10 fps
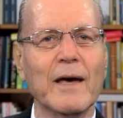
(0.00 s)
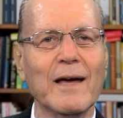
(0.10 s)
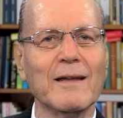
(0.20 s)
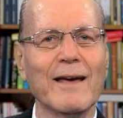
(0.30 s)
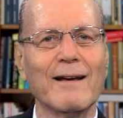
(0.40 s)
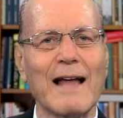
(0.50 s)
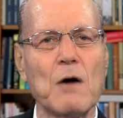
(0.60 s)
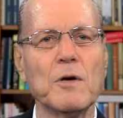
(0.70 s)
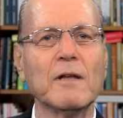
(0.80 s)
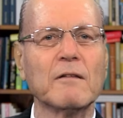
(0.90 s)
and
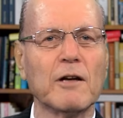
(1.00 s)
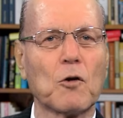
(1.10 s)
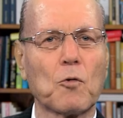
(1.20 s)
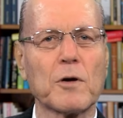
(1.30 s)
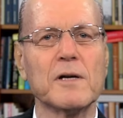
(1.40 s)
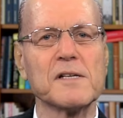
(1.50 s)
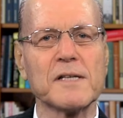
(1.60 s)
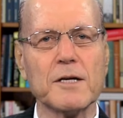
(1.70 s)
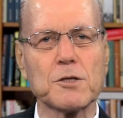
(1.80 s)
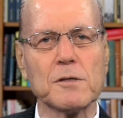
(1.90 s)
allowing terror
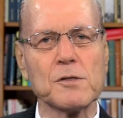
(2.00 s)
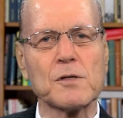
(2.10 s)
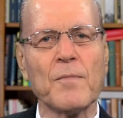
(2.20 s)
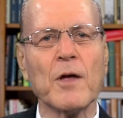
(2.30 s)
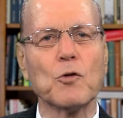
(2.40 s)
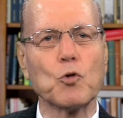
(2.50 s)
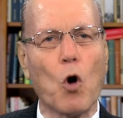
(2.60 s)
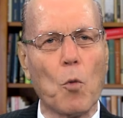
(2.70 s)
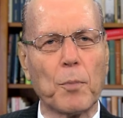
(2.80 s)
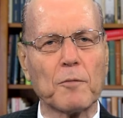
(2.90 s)
organizations to
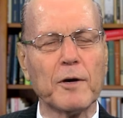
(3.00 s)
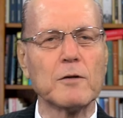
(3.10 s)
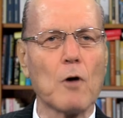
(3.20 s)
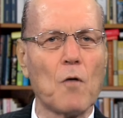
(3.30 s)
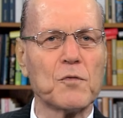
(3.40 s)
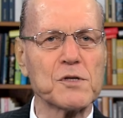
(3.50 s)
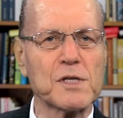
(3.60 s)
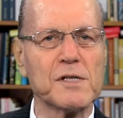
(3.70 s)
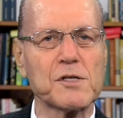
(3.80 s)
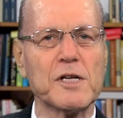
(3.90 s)
operate
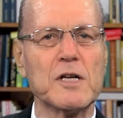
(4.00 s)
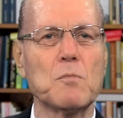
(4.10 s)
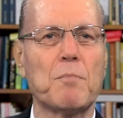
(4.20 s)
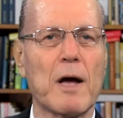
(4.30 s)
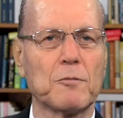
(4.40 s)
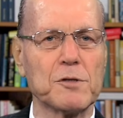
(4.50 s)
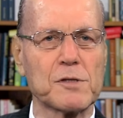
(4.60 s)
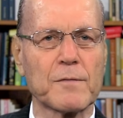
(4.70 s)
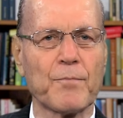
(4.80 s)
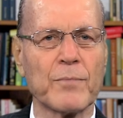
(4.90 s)
offices in Paris.